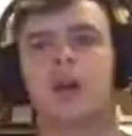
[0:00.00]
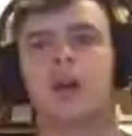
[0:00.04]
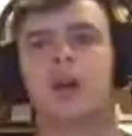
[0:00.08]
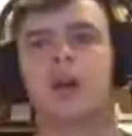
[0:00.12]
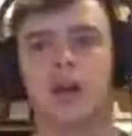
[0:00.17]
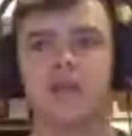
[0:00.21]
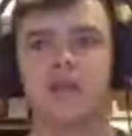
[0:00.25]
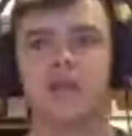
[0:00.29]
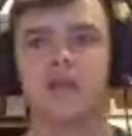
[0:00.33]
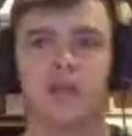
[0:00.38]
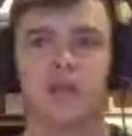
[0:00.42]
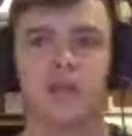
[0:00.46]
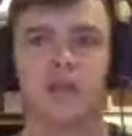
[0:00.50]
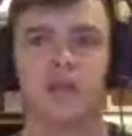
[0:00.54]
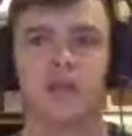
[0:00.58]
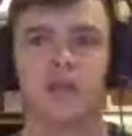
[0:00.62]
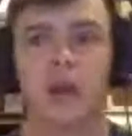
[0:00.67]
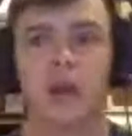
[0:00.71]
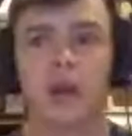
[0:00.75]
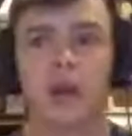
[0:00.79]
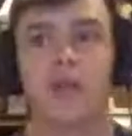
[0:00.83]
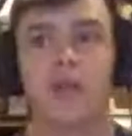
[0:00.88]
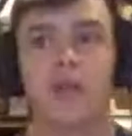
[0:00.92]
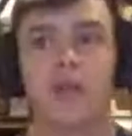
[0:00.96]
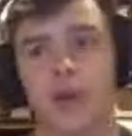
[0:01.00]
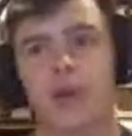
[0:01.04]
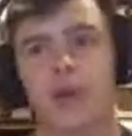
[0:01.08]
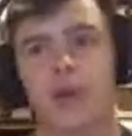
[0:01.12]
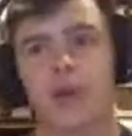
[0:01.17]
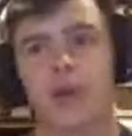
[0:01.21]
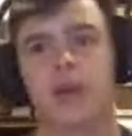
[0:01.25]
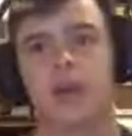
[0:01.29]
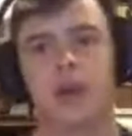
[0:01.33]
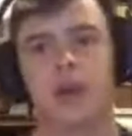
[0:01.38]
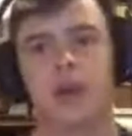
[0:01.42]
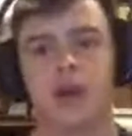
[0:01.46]
at least what I've
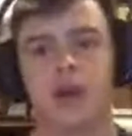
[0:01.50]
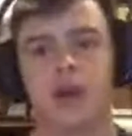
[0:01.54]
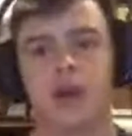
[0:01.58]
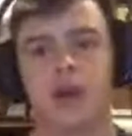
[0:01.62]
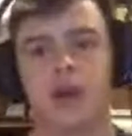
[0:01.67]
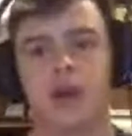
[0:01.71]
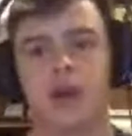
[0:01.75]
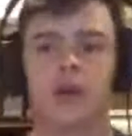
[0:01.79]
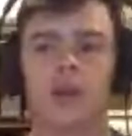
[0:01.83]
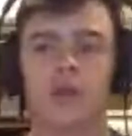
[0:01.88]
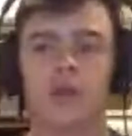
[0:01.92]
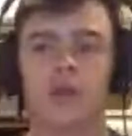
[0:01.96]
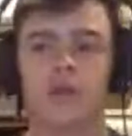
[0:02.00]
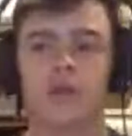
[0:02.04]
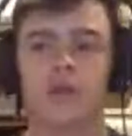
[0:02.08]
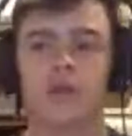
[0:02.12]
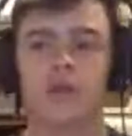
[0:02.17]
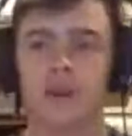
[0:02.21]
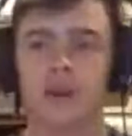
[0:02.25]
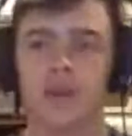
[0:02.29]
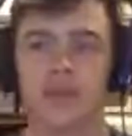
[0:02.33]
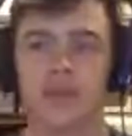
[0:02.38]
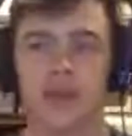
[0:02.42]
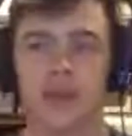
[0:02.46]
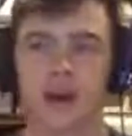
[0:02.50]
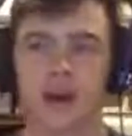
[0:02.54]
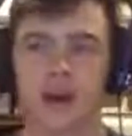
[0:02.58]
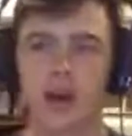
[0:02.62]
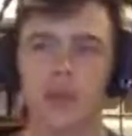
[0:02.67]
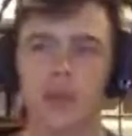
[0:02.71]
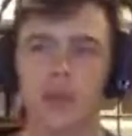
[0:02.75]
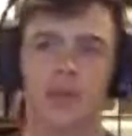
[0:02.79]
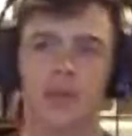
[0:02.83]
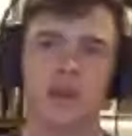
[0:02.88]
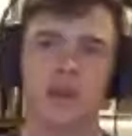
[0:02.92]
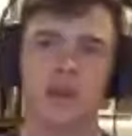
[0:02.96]
heard. I never made it that high.
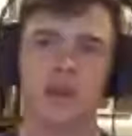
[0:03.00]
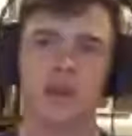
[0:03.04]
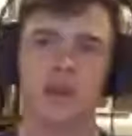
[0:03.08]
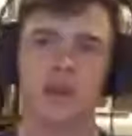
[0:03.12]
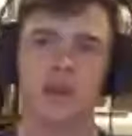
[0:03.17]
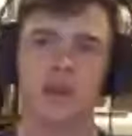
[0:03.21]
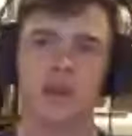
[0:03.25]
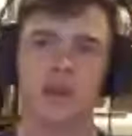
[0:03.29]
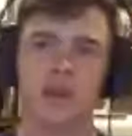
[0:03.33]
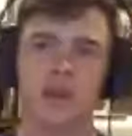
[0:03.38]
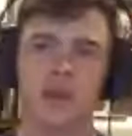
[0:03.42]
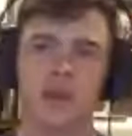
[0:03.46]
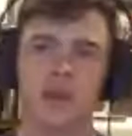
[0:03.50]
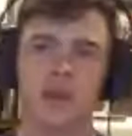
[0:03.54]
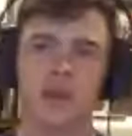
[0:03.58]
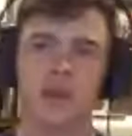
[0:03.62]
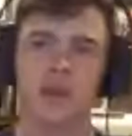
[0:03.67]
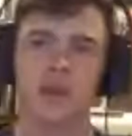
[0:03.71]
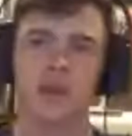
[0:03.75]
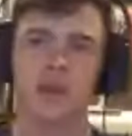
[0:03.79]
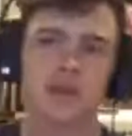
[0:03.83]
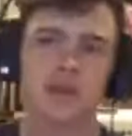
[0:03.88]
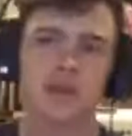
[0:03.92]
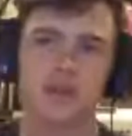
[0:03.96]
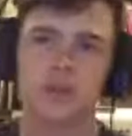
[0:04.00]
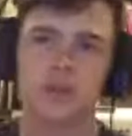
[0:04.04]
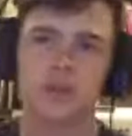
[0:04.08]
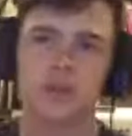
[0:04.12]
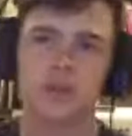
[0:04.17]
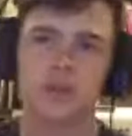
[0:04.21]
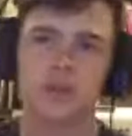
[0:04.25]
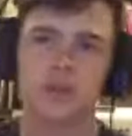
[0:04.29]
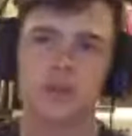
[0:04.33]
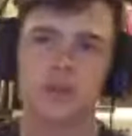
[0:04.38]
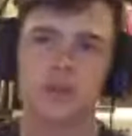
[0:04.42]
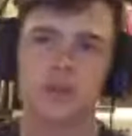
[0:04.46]
But at the top of the chute is
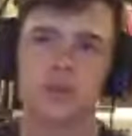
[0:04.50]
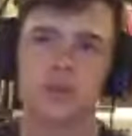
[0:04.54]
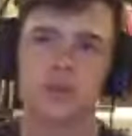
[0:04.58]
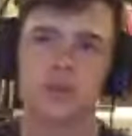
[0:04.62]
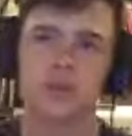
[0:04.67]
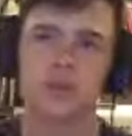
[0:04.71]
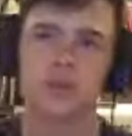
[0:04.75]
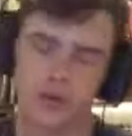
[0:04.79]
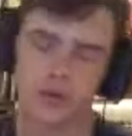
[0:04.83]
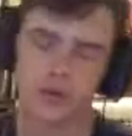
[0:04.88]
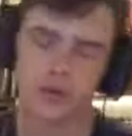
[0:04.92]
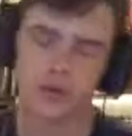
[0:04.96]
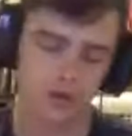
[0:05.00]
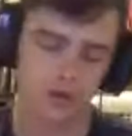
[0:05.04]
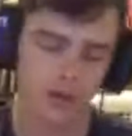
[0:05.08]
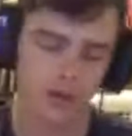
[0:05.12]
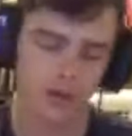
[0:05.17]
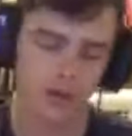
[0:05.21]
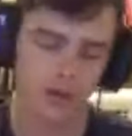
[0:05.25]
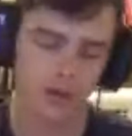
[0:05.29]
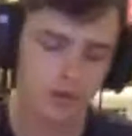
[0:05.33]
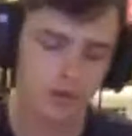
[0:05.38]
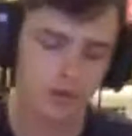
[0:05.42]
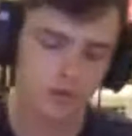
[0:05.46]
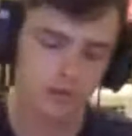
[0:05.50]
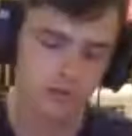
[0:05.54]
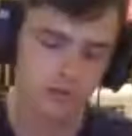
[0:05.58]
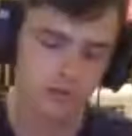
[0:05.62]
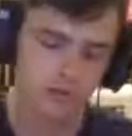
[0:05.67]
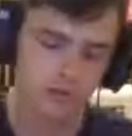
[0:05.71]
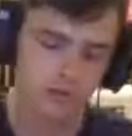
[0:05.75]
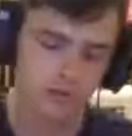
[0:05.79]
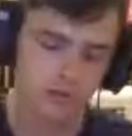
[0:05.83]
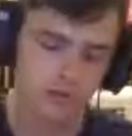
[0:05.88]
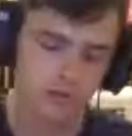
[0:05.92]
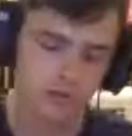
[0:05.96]
called Trail Crest.
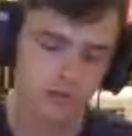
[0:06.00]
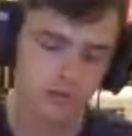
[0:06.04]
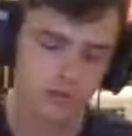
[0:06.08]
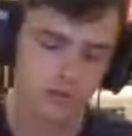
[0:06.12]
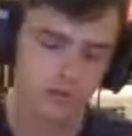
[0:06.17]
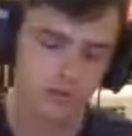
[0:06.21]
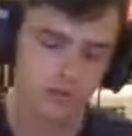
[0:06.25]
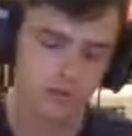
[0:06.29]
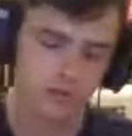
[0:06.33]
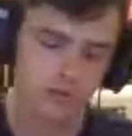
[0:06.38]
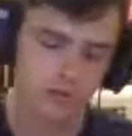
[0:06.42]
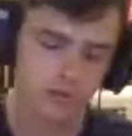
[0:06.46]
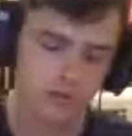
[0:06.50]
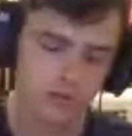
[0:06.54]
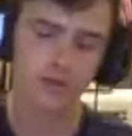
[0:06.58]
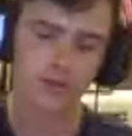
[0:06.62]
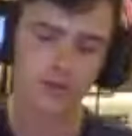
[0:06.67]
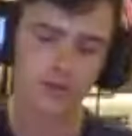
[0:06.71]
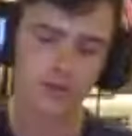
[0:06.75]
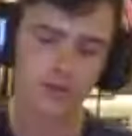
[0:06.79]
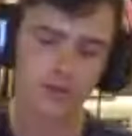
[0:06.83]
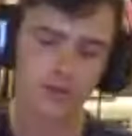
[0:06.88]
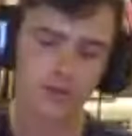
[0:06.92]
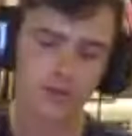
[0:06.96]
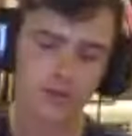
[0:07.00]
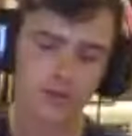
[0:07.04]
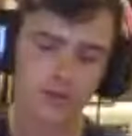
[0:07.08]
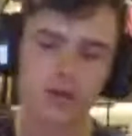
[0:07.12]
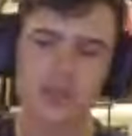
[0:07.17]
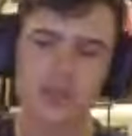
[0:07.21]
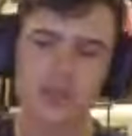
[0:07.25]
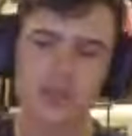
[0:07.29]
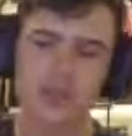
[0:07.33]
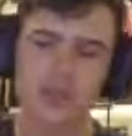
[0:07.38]
And from Trail